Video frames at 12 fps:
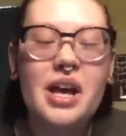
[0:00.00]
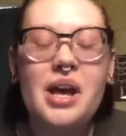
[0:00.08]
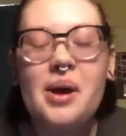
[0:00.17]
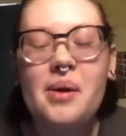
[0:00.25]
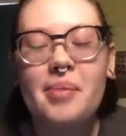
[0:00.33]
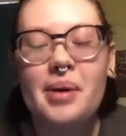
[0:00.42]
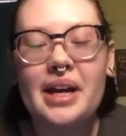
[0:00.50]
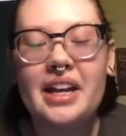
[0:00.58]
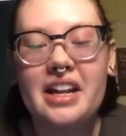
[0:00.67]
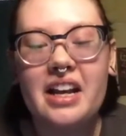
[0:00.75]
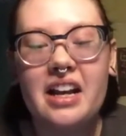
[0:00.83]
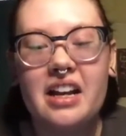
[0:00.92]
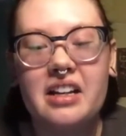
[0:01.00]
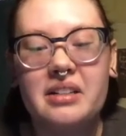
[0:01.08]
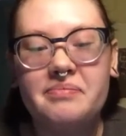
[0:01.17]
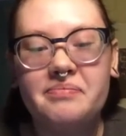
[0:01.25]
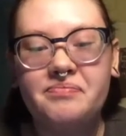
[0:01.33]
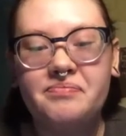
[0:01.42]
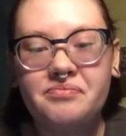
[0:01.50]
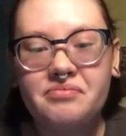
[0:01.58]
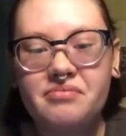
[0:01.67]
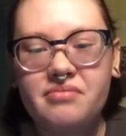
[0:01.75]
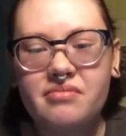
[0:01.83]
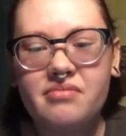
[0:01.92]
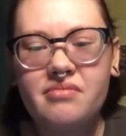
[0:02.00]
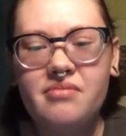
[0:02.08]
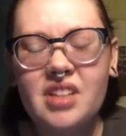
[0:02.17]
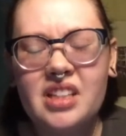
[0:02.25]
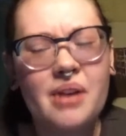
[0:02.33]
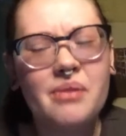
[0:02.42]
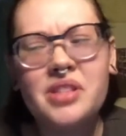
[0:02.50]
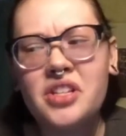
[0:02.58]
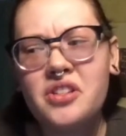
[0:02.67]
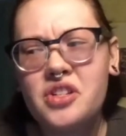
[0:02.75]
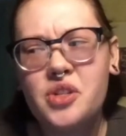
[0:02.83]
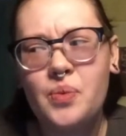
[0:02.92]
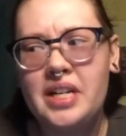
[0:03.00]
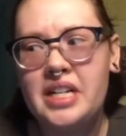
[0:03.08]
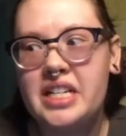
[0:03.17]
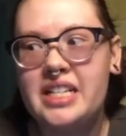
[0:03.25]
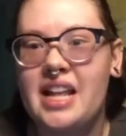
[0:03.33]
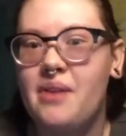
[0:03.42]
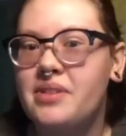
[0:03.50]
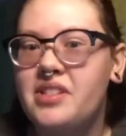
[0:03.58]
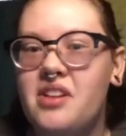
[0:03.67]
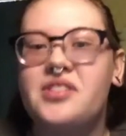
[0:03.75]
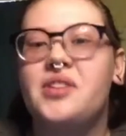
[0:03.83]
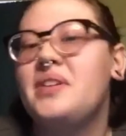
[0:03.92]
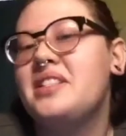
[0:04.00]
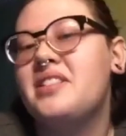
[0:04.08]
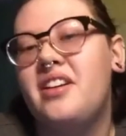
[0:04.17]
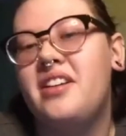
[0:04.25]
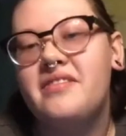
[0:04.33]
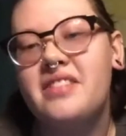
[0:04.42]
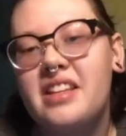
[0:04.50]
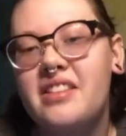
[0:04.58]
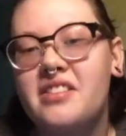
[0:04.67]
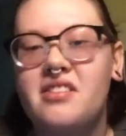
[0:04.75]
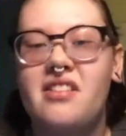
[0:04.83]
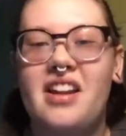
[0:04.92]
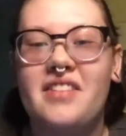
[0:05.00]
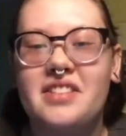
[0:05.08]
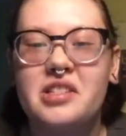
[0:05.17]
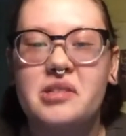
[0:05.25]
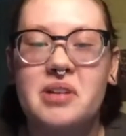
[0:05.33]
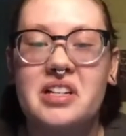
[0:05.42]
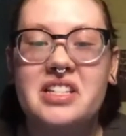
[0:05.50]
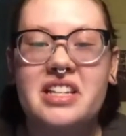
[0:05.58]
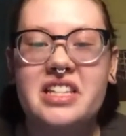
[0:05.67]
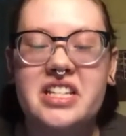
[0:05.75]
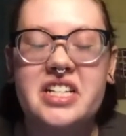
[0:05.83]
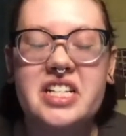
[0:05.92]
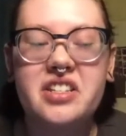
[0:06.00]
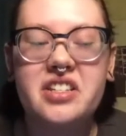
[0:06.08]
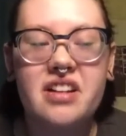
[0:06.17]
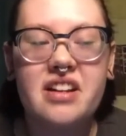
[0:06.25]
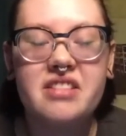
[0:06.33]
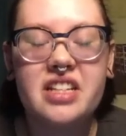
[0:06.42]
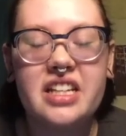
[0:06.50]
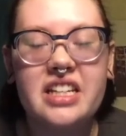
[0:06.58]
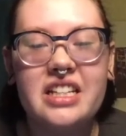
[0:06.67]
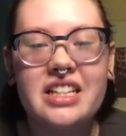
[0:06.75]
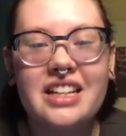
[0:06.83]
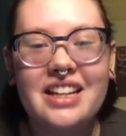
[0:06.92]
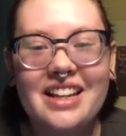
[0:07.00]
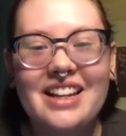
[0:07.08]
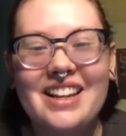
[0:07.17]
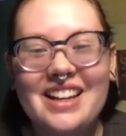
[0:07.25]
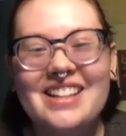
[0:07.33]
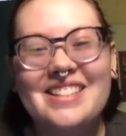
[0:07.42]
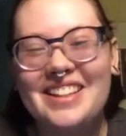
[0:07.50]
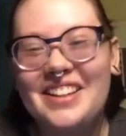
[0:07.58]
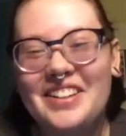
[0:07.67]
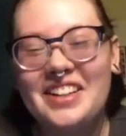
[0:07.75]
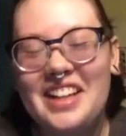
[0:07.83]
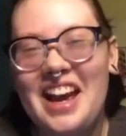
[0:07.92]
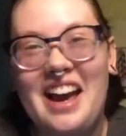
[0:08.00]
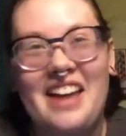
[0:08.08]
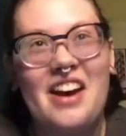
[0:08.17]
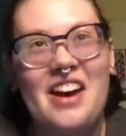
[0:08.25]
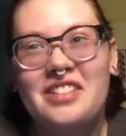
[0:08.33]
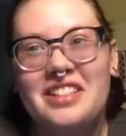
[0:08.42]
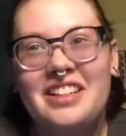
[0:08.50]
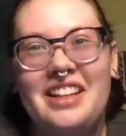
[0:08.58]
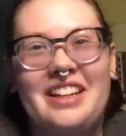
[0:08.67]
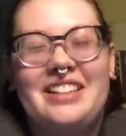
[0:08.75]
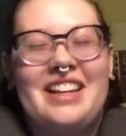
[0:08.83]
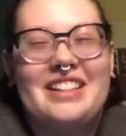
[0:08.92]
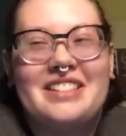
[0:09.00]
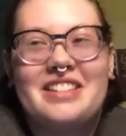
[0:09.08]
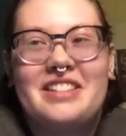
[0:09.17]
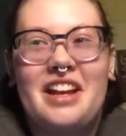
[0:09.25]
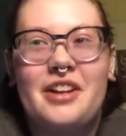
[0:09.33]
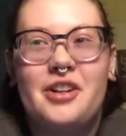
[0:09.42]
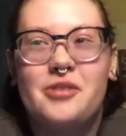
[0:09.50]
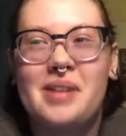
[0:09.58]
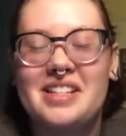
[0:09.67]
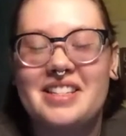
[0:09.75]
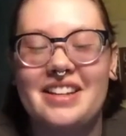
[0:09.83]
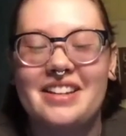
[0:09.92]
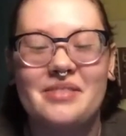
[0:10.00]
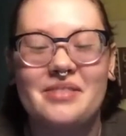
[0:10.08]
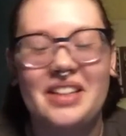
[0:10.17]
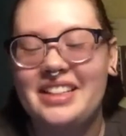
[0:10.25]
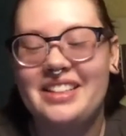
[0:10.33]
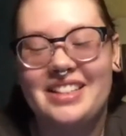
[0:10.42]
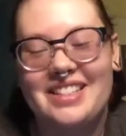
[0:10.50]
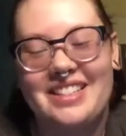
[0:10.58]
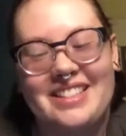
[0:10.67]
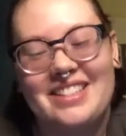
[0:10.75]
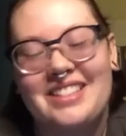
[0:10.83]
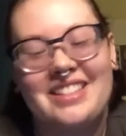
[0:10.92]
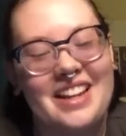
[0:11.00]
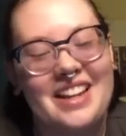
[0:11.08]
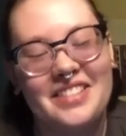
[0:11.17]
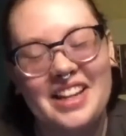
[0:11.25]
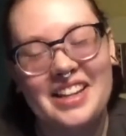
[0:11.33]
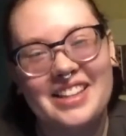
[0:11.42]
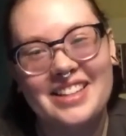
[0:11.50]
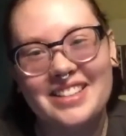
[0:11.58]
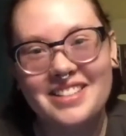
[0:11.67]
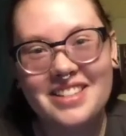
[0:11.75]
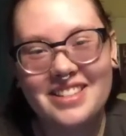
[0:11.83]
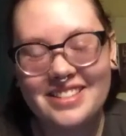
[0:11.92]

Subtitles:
But that one's also just weird because that one's also unsolved and there's a lot of conspiracy theories surrounding it. So yeah, that one gets under my skin. I'm like, I don't like this.